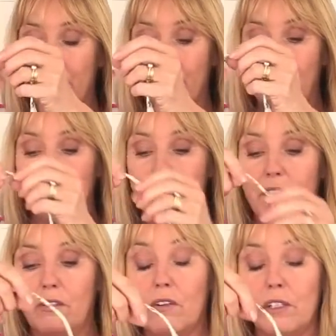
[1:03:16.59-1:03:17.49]
But if you
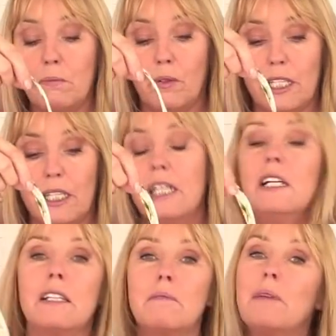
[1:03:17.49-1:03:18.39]
wanted a crossbody,
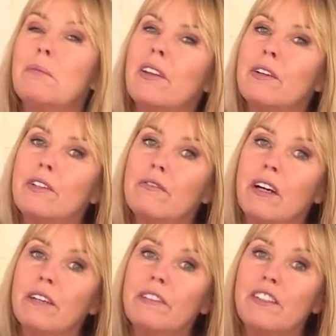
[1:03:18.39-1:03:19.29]
then maybe
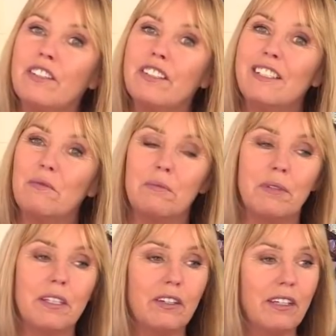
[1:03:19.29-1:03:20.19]
35 inches
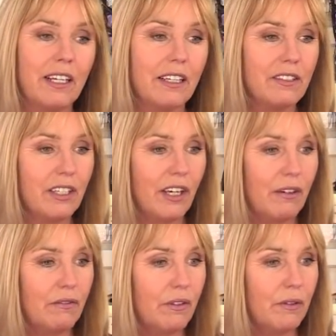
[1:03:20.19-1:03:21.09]
would be a good length to
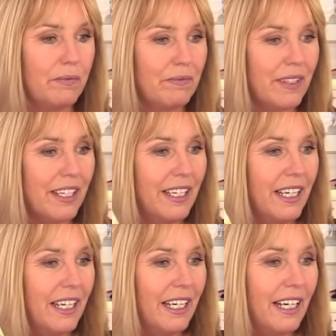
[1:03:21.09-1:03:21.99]
go for.
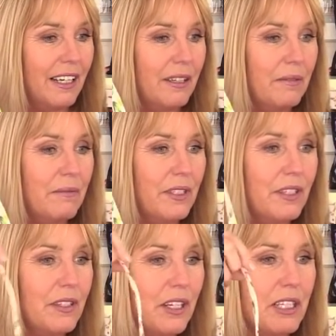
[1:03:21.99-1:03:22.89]

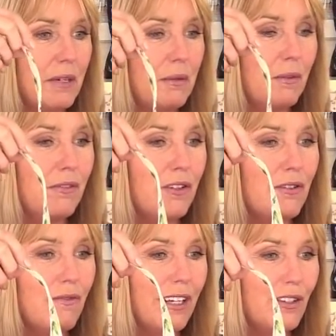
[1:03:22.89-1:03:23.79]
Sue's going to make one for a
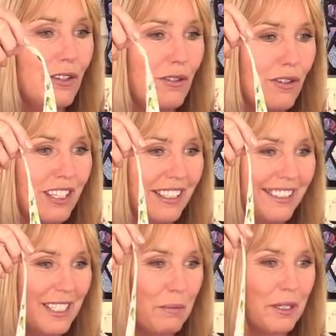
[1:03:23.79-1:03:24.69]

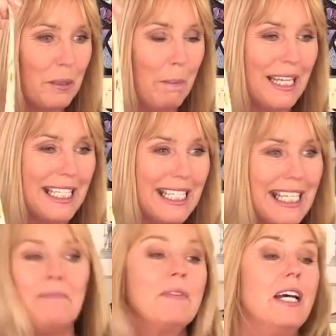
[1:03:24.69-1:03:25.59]
granddaughter to put a
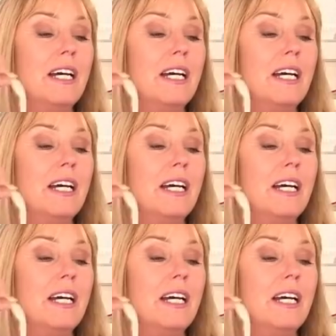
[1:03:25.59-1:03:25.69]
bits in.